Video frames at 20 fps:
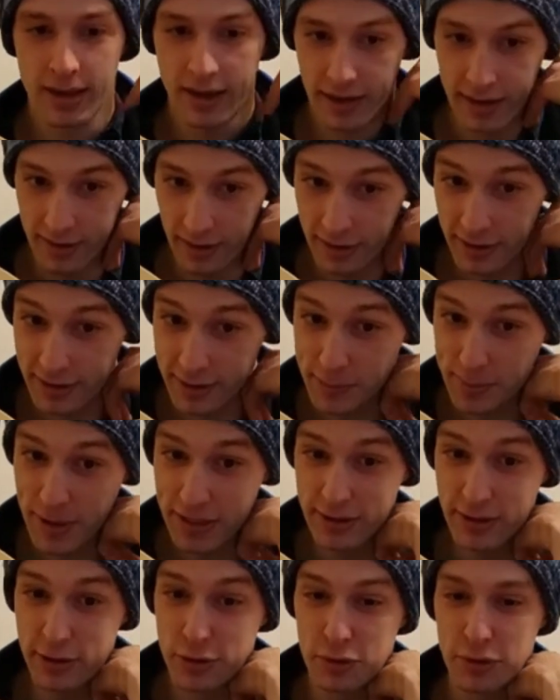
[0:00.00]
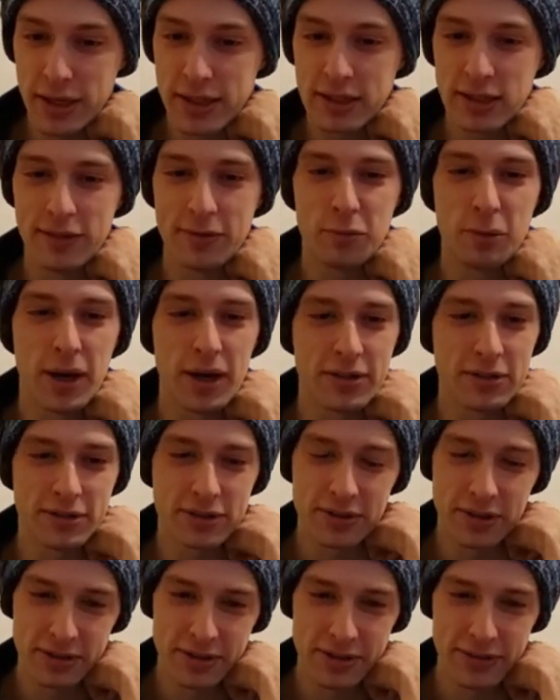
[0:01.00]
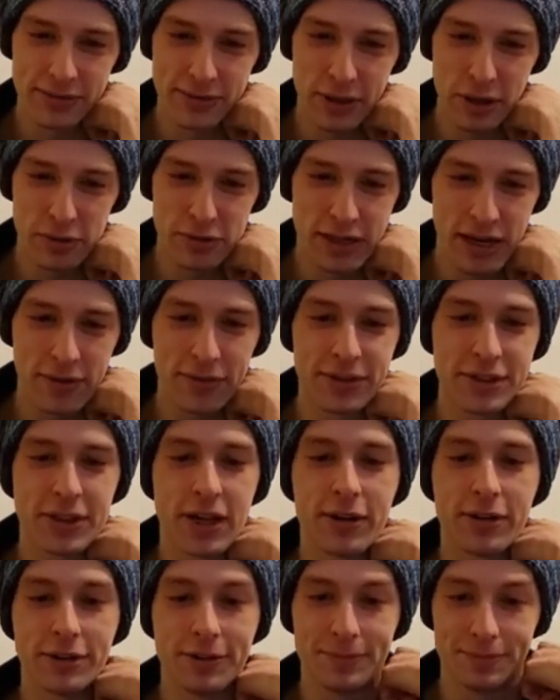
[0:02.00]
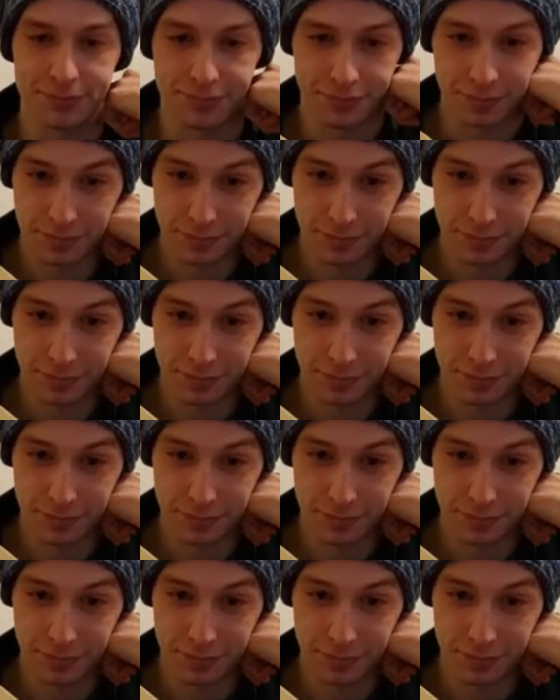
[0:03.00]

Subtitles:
An unexpected trickle of water starts to flow down the tunnel.